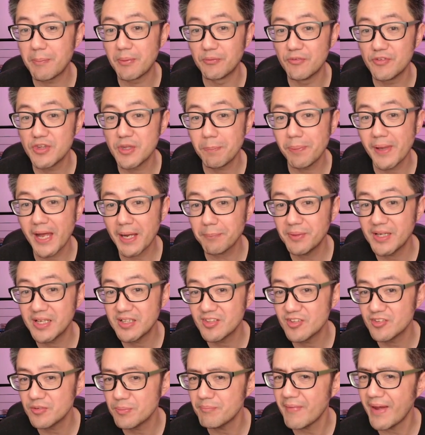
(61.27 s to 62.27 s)
with the black
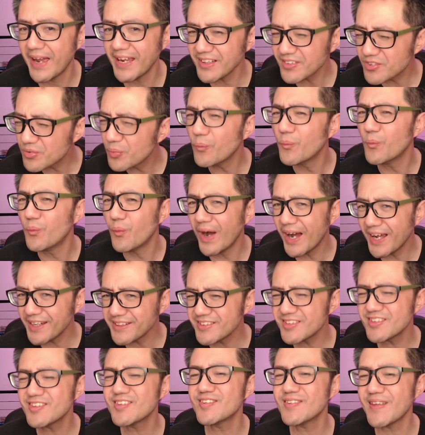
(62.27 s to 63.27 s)
pieces makes
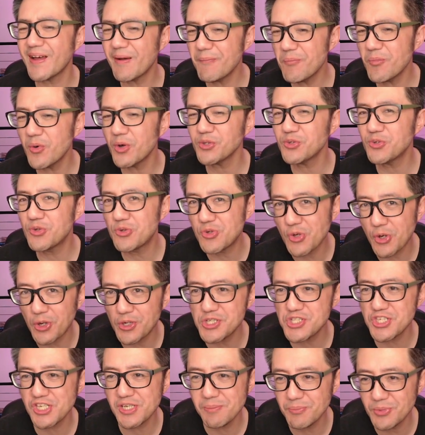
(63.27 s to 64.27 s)
one somewhat
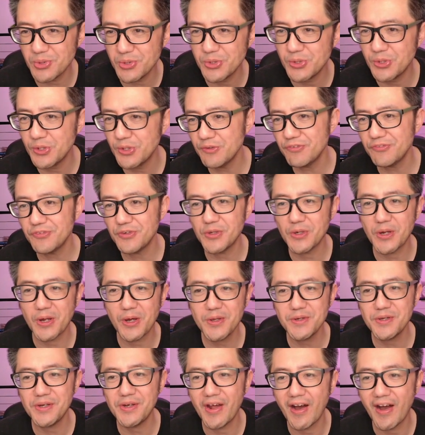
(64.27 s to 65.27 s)
dodgy move, you
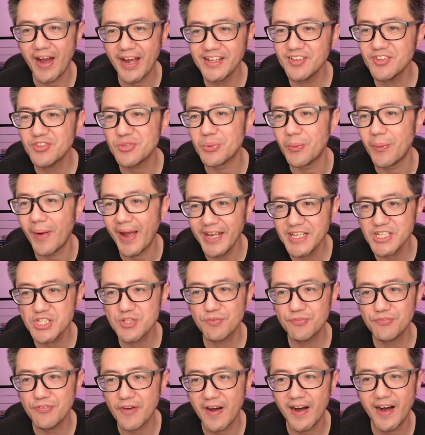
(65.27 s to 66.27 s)
know, knight to
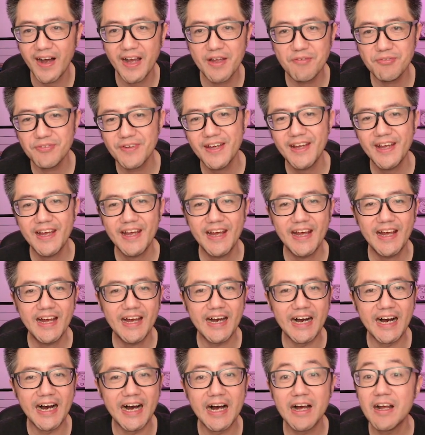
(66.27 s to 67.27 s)
h5,
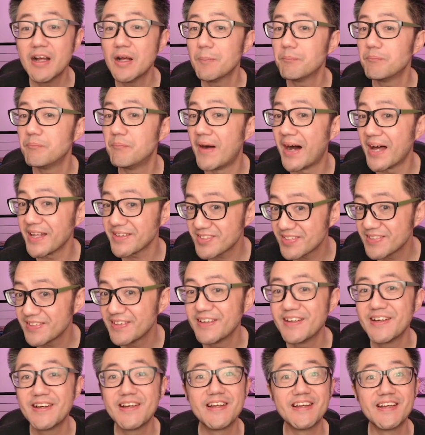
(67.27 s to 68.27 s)
uh, but
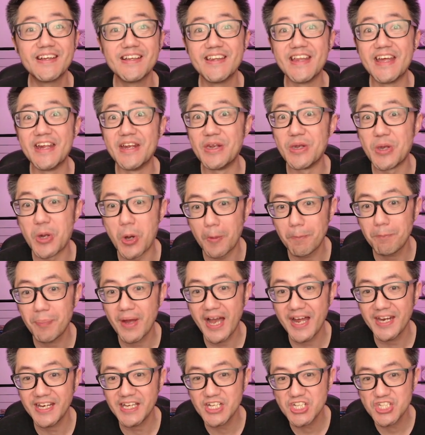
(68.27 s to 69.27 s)
they're not
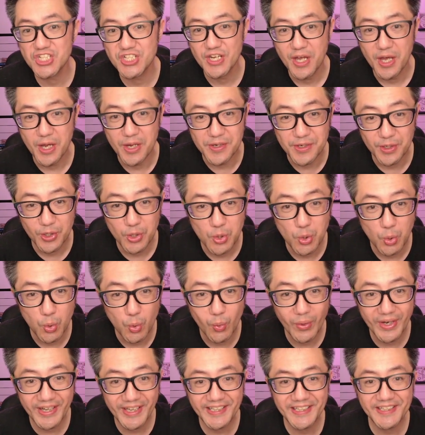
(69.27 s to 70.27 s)
punished. The
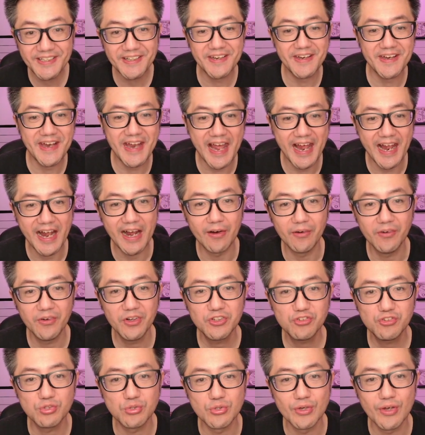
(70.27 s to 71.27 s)
queen now
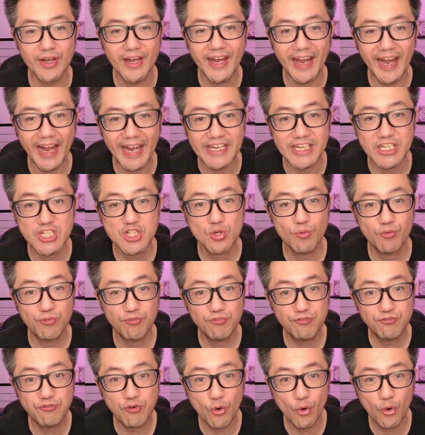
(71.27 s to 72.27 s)
to
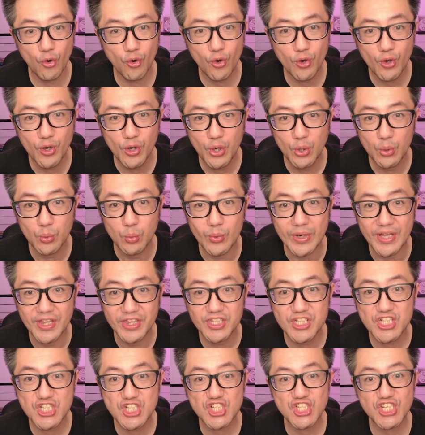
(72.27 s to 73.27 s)
h4
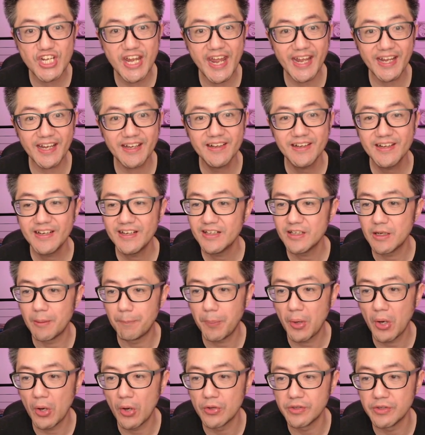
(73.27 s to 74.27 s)
with check,
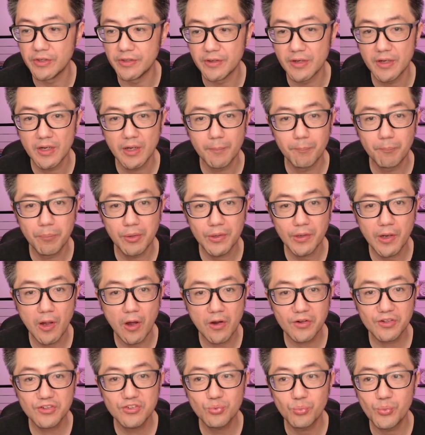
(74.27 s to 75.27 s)
opponent
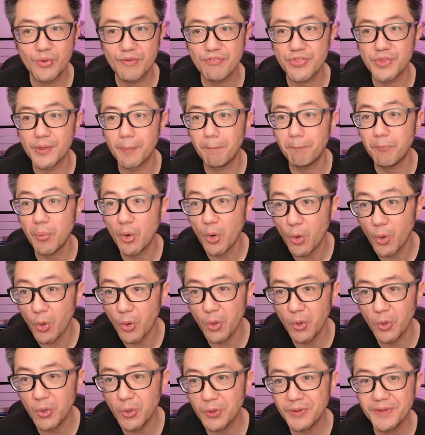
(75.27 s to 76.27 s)
blocks with the
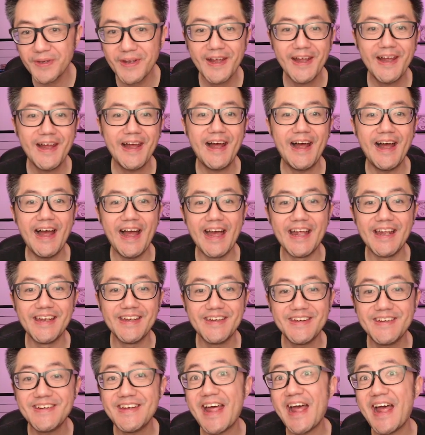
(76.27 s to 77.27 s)
pawn,
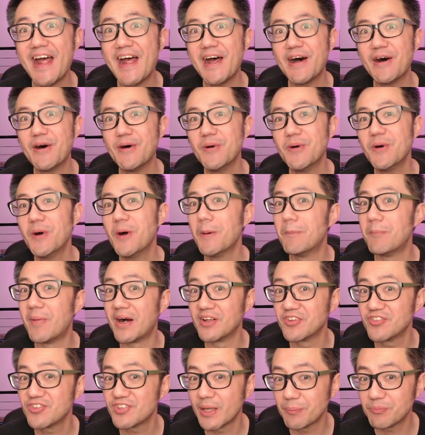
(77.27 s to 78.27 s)
and now my
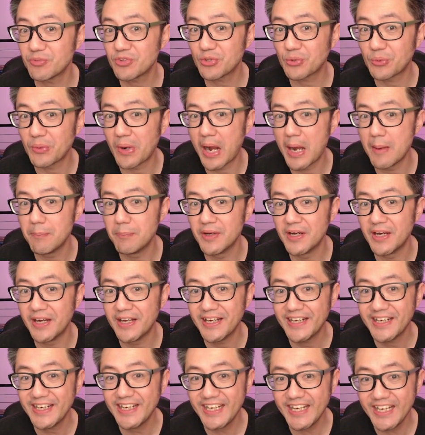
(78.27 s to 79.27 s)
subscriber
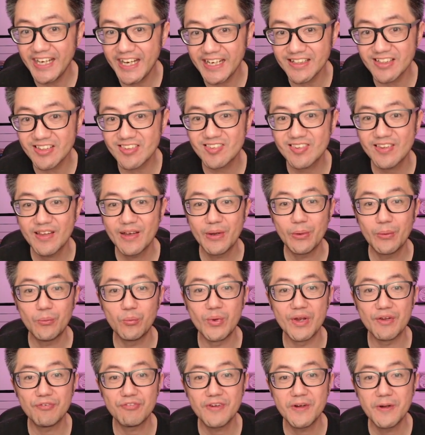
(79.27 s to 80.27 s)
hits
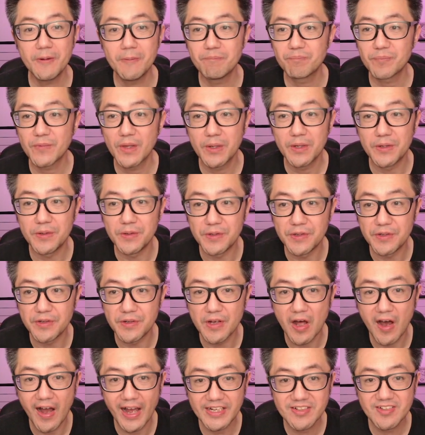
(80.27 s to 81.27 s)
with
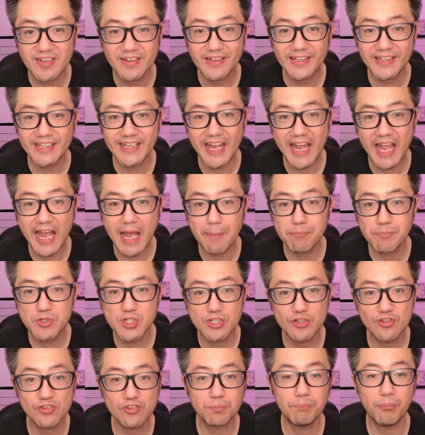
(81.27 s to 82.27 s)
knight
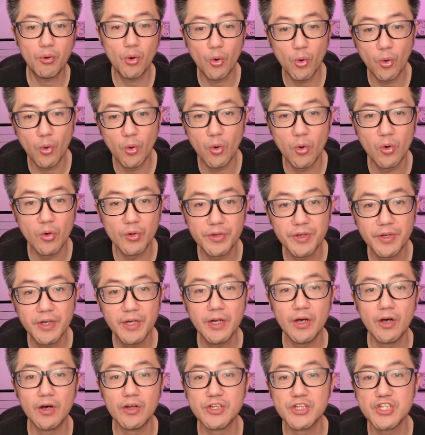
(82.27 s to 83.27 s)
captures pawn
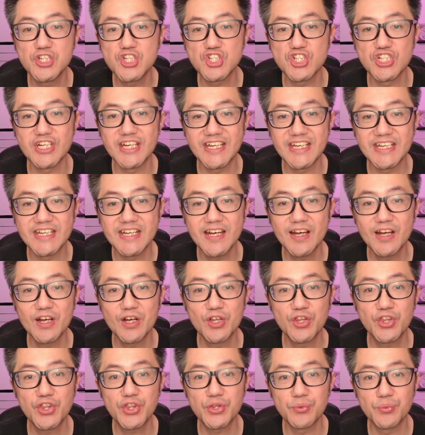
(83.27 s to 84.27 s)
on
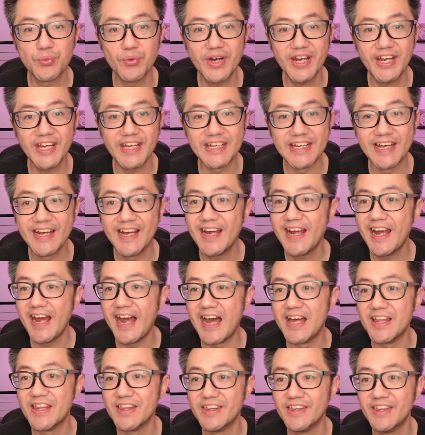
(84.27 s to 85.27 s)
g3.
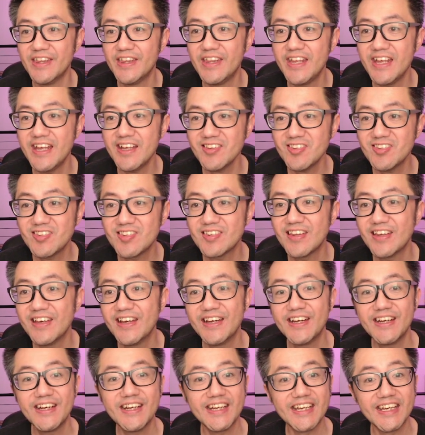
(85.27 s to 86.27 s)
And this
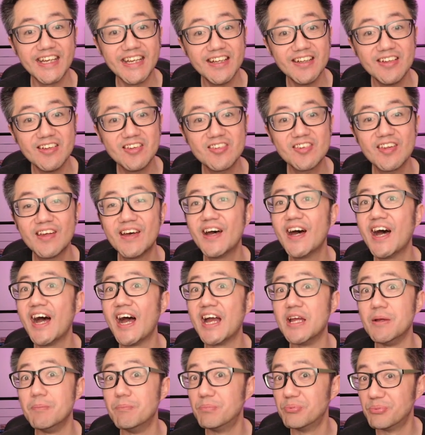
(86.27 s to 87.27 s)
is
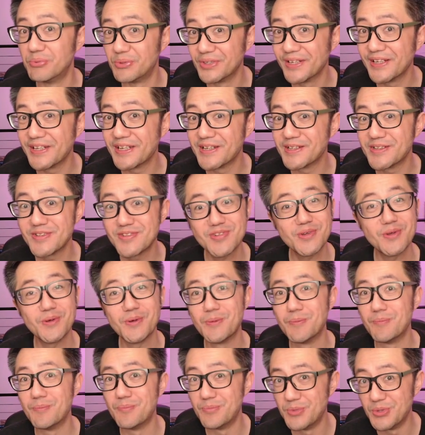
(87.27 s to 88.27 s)
a brilliant
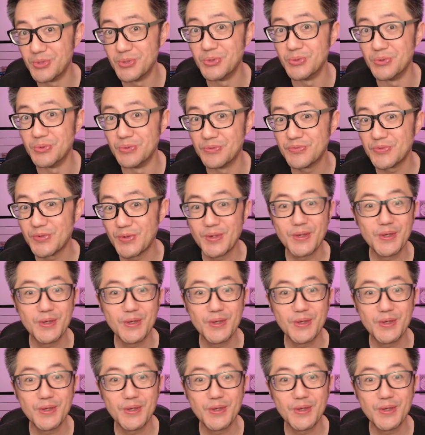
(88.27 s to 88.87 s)
move.